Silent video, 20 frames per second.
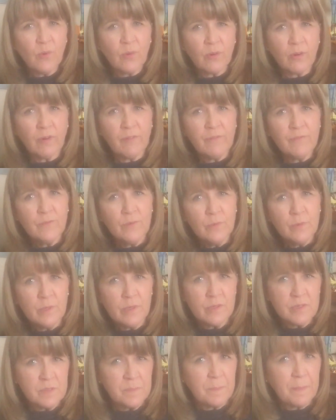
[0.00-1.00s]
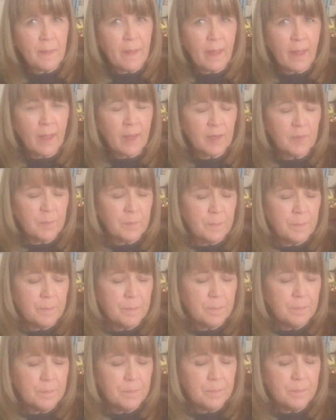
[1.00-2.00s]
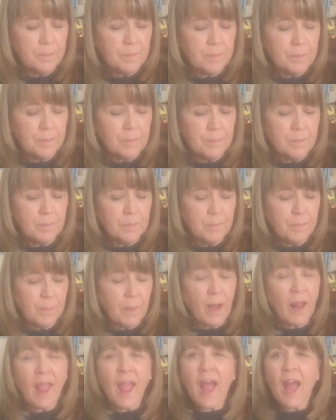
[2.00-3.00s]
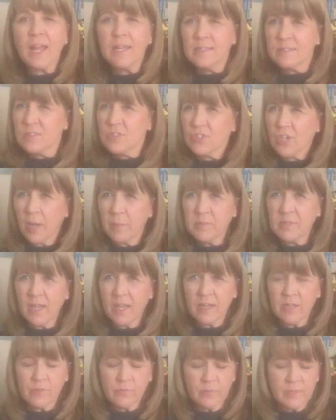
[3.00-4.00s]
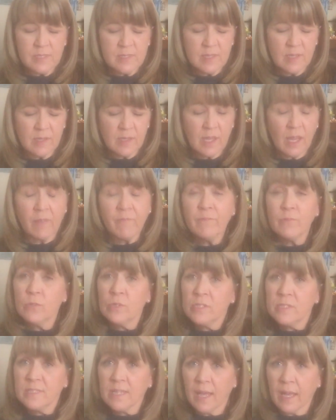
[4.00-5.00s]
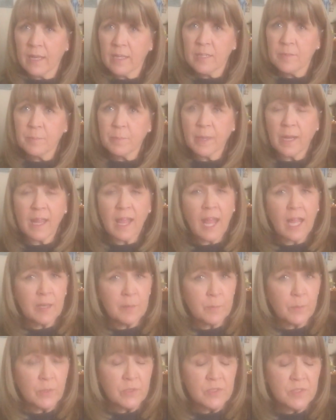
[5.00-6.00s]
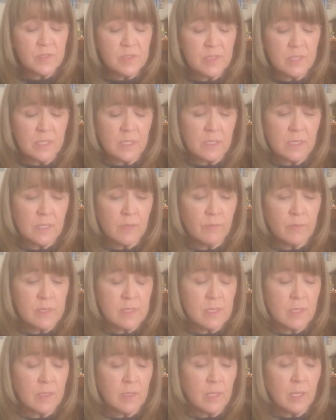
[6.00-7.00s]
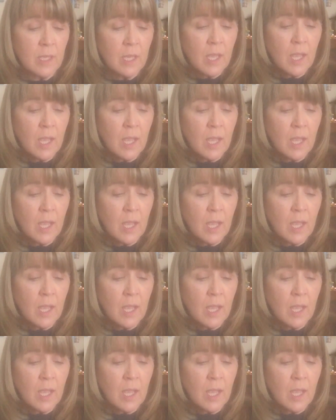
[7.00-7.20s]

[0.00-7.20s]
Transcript: order a few years back, but I hadn't shopped at it recently. I've looked at it, but I hadn't purchased anything recently.